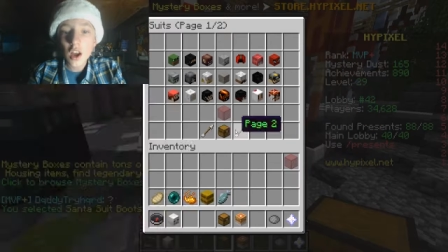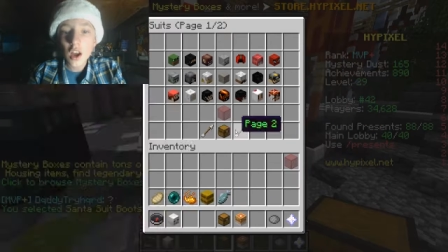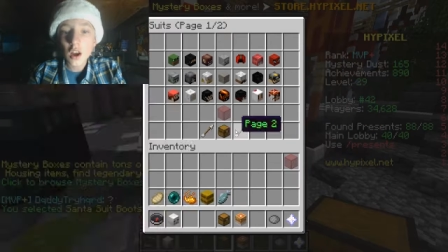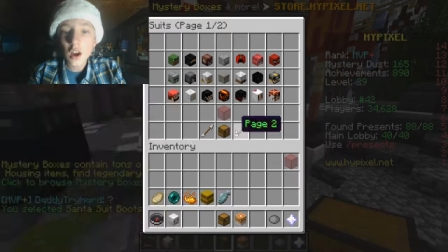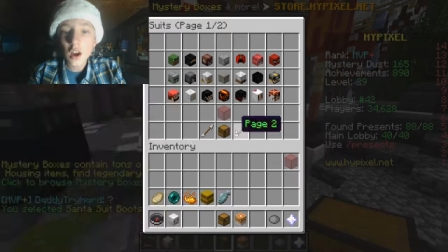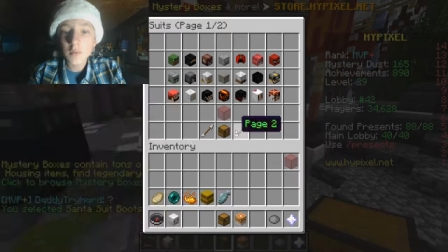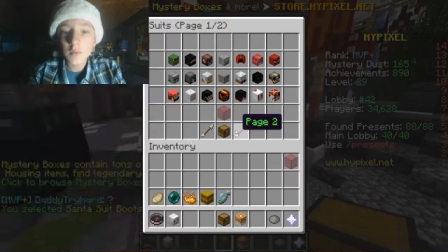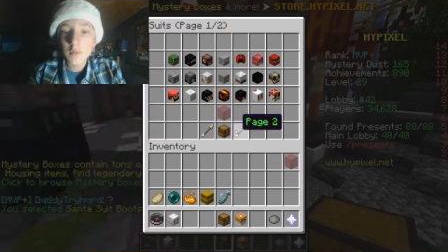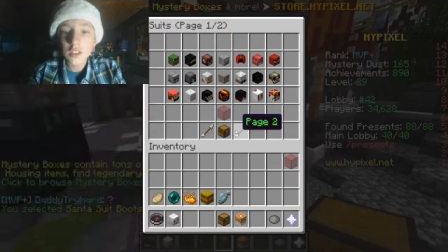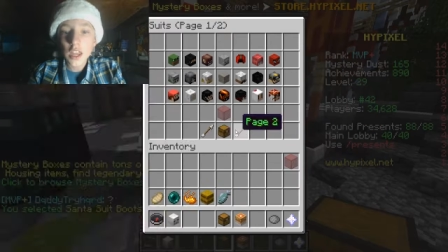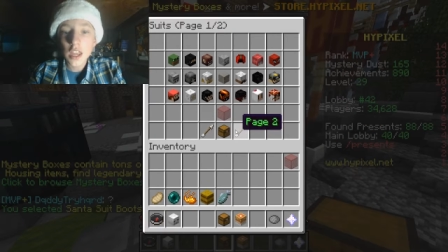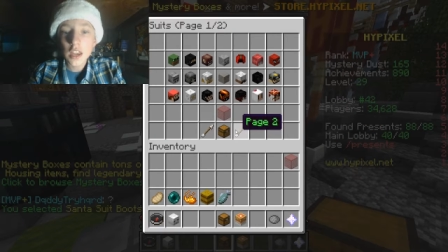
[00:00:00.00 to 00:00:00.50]
um
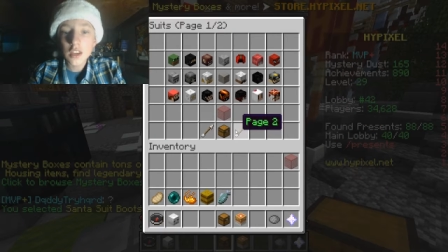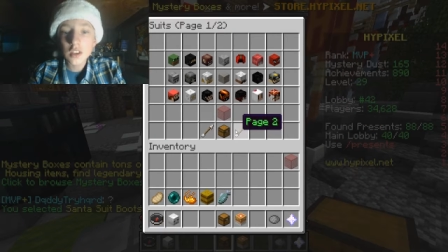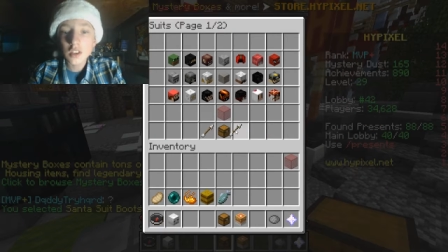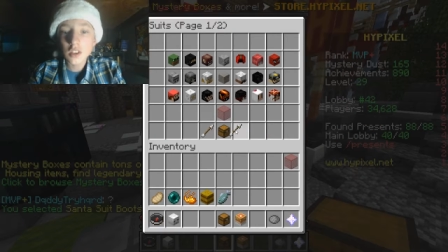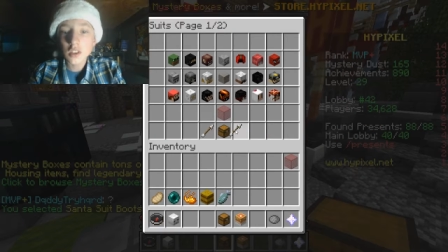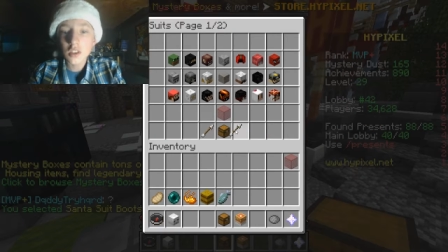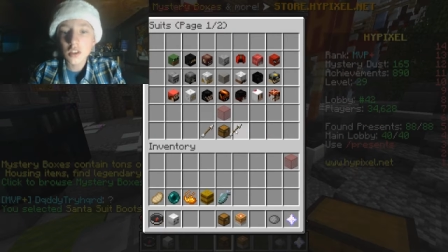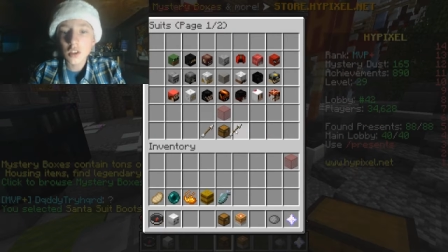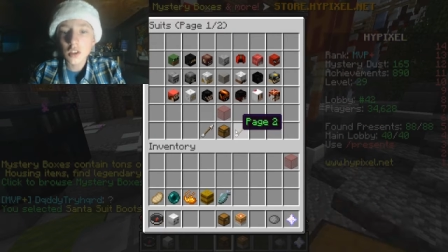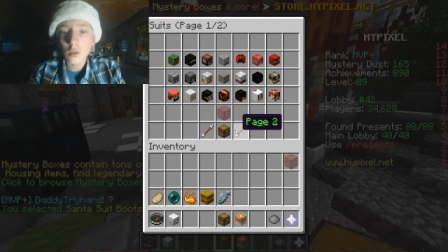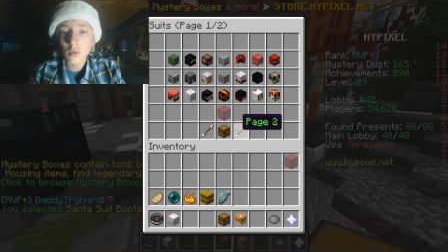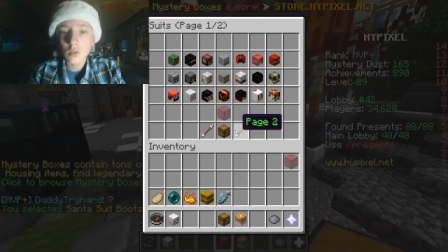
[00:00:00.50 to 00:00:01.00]
Santa
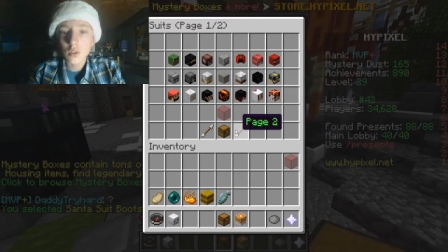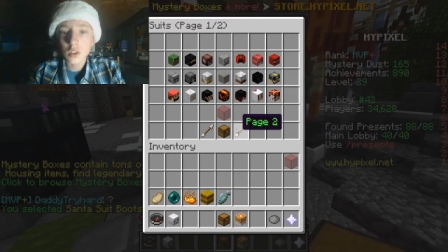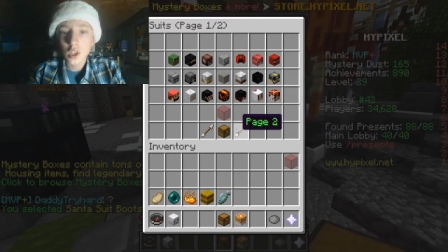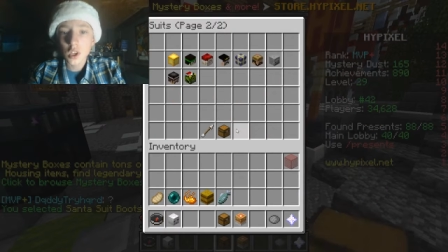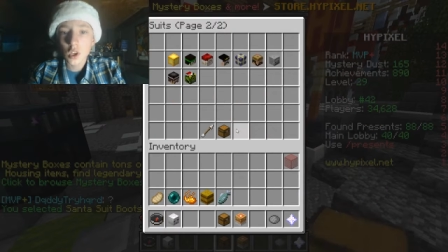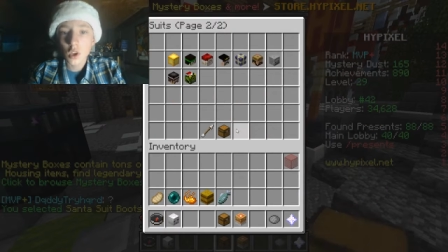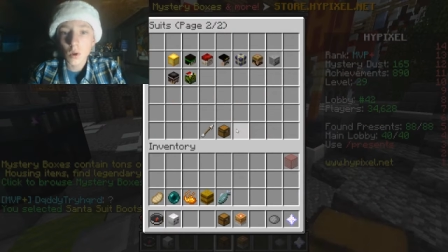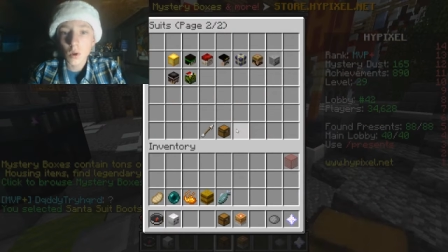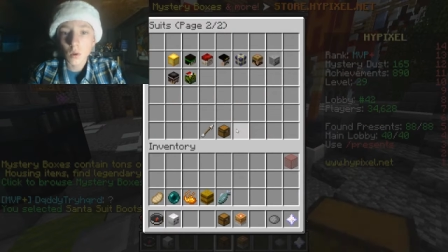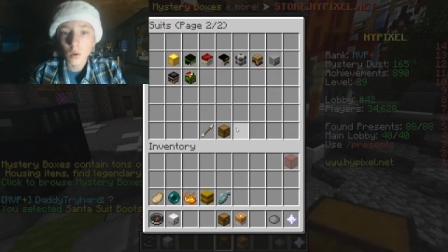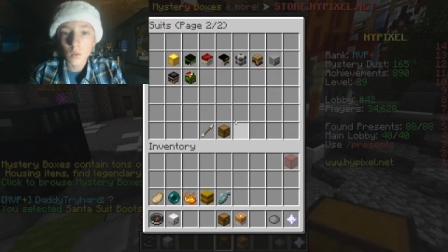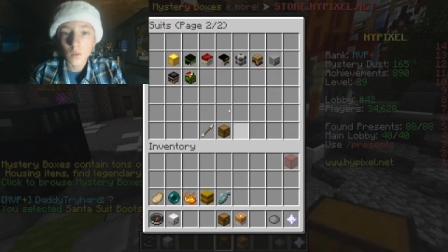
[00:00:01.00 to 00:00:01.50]
suit
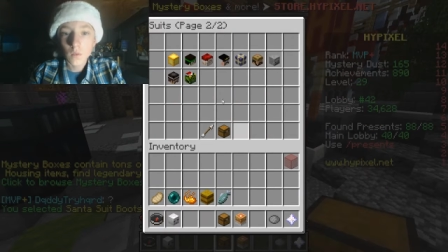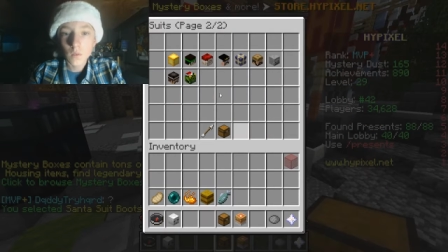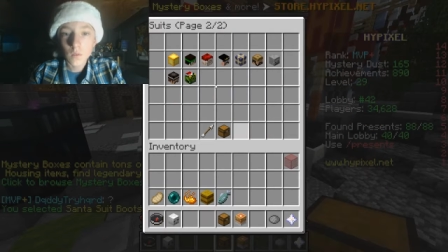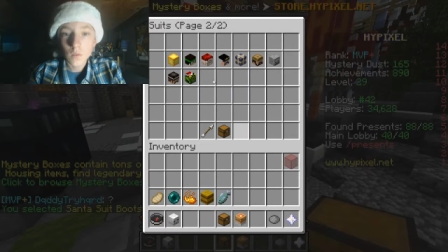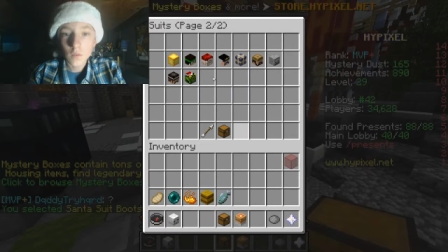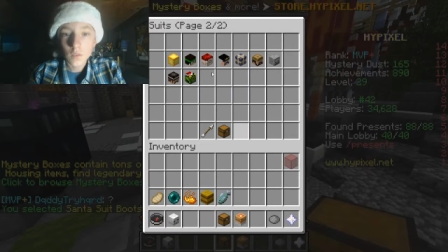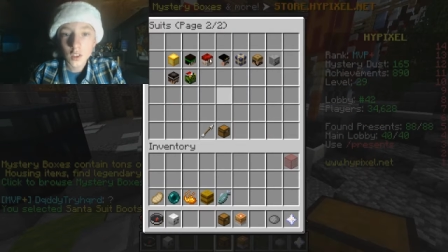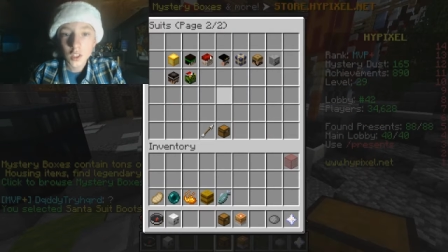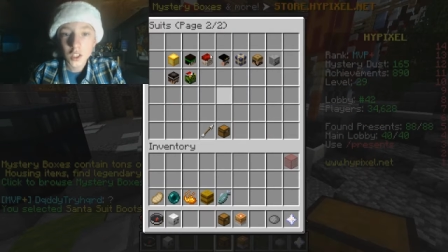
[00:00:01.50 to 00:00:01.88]
do? Do